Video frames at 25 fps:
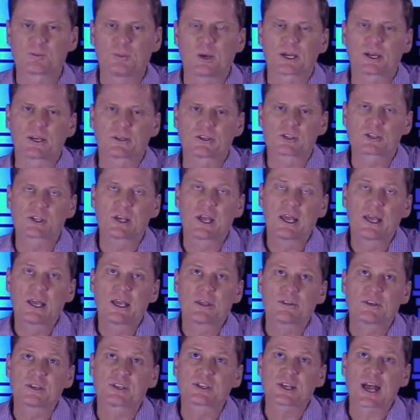Because
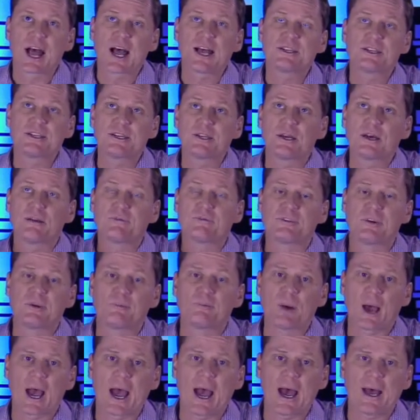this idea of the
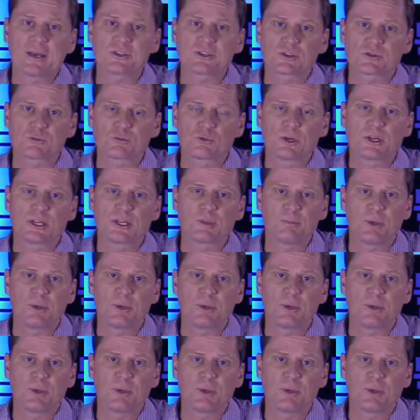past really